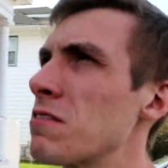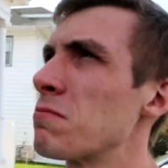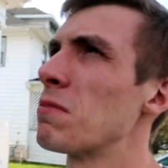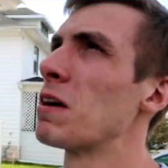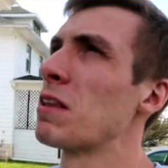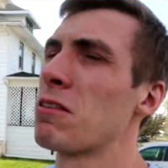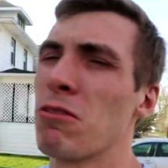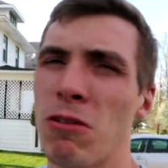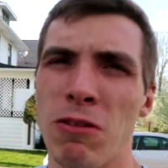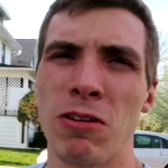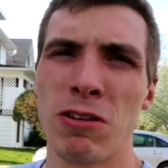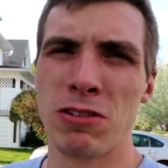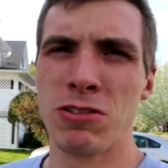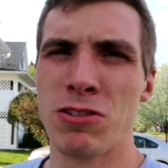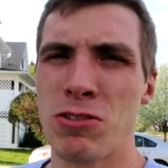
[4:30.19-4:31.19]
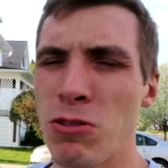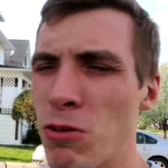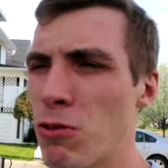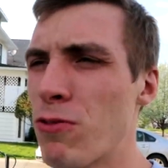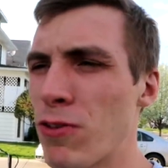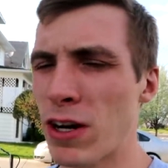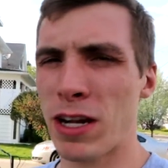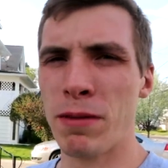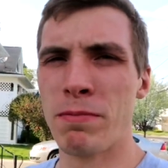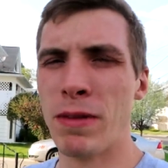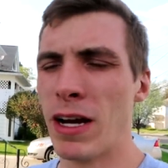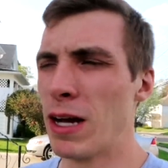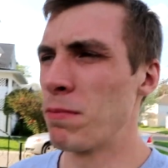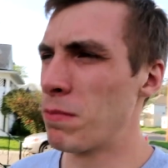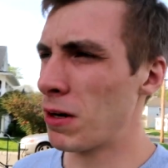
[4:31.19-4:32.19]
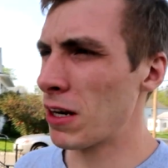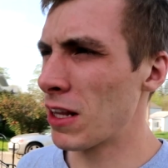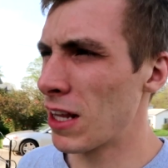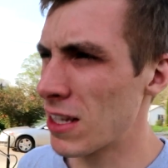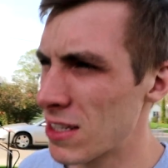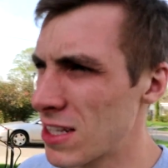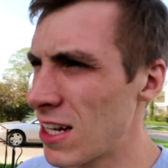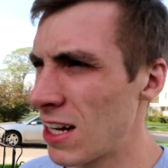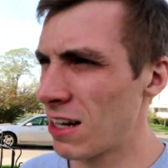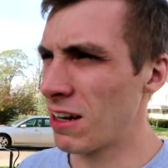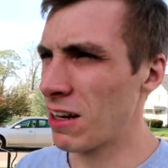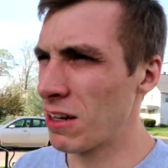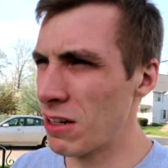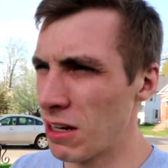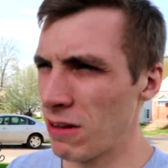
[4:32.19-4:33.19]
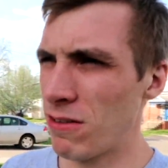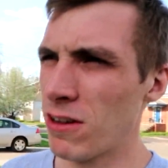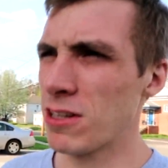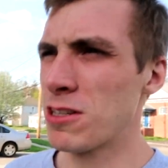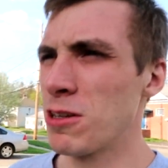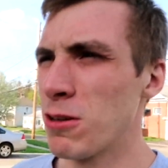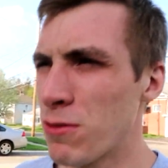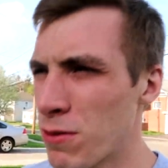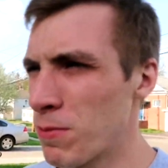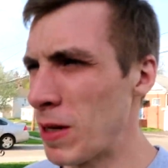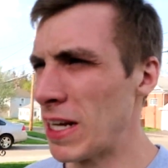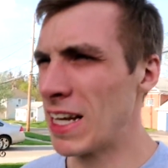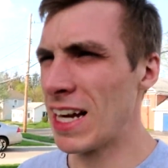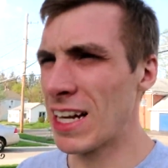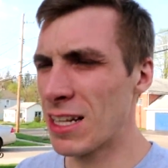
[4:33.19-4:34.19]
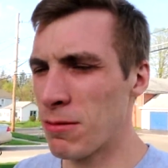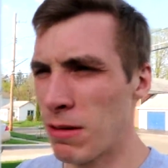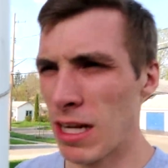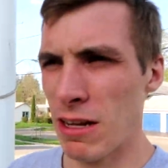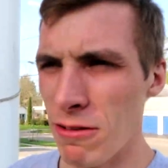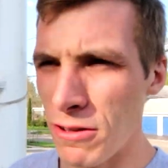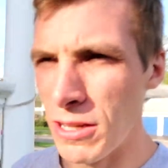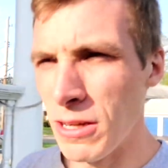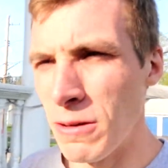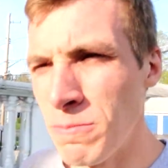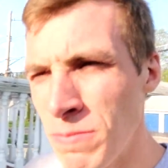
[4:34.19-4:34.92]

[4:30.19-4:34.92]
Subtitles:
My throat hurts so freaking bad, but that's not a good enough excuse for me not to make a video.